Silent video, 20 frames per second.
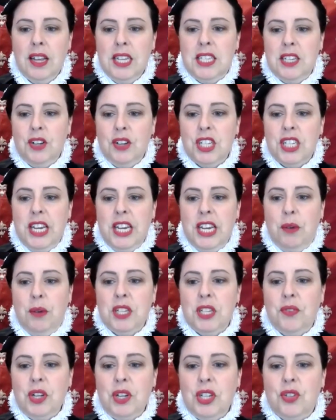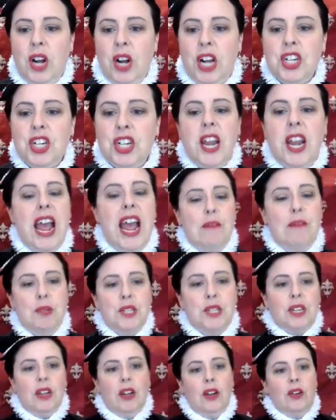a sequence of construction?
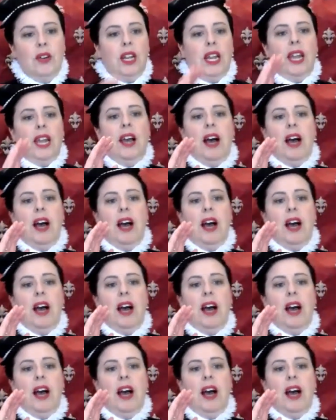Absolutely.